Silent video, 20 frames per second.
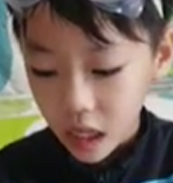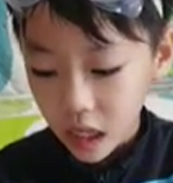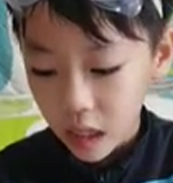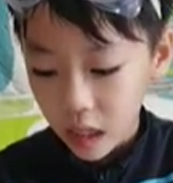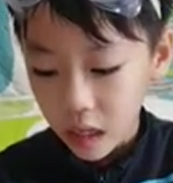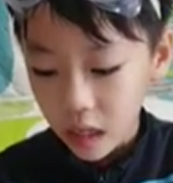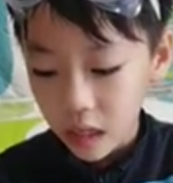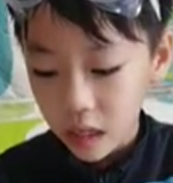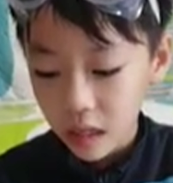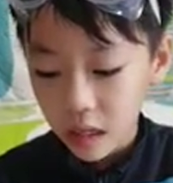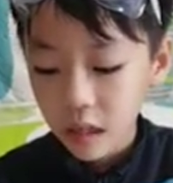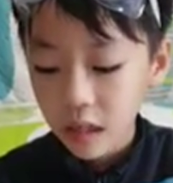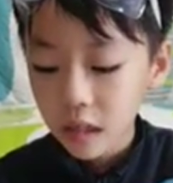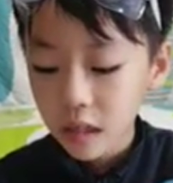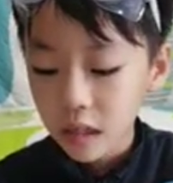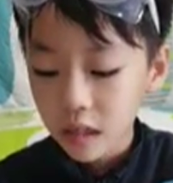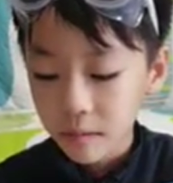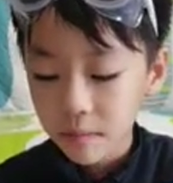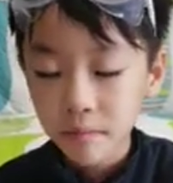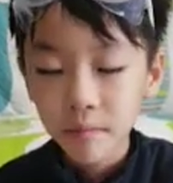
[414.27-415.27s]

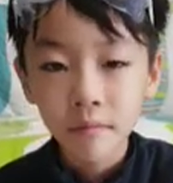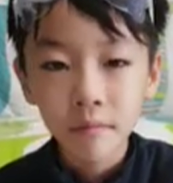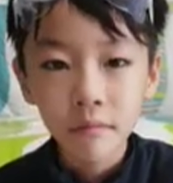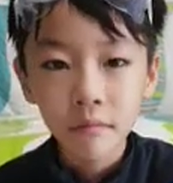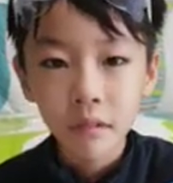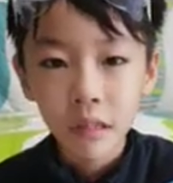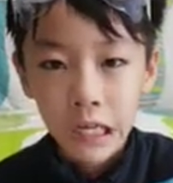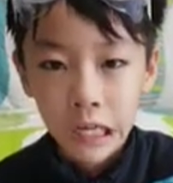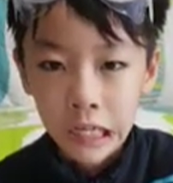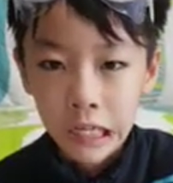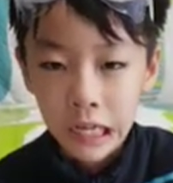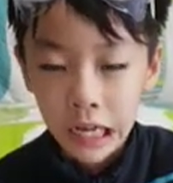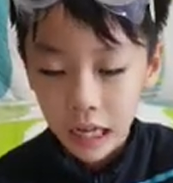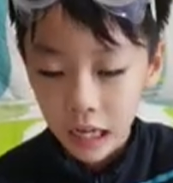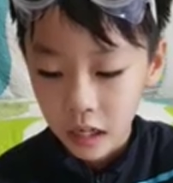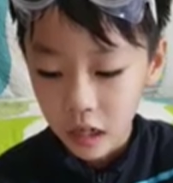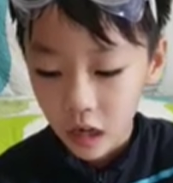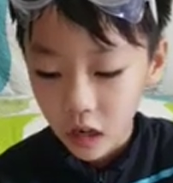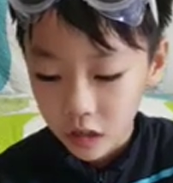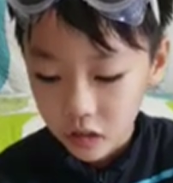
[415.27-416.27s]
It
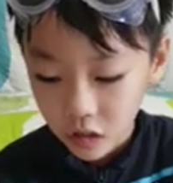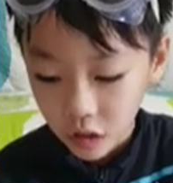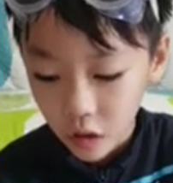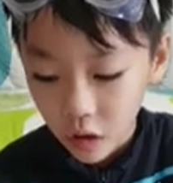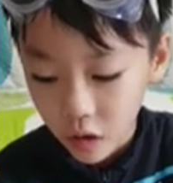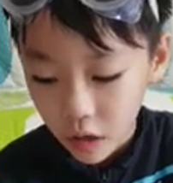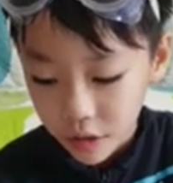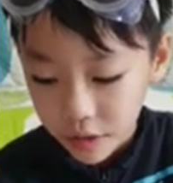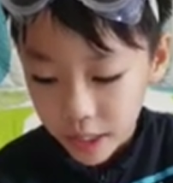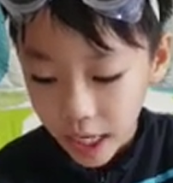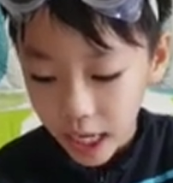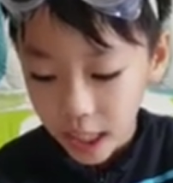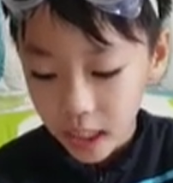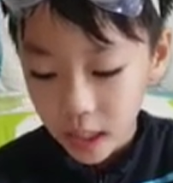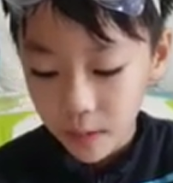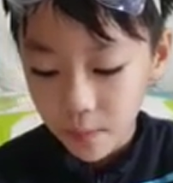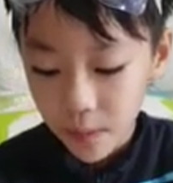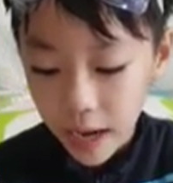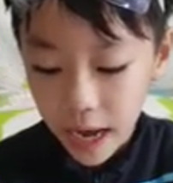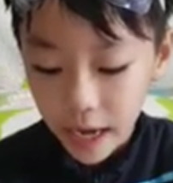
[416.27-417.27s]
has also
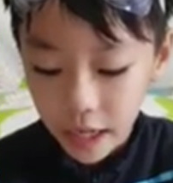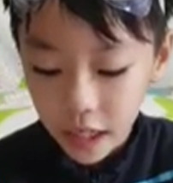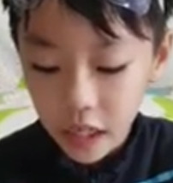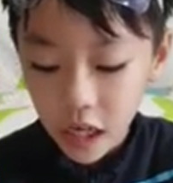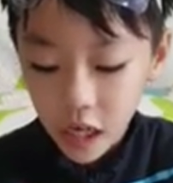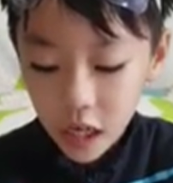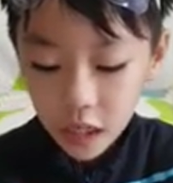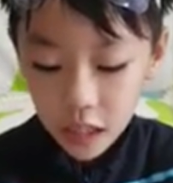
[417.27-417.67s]
another planet,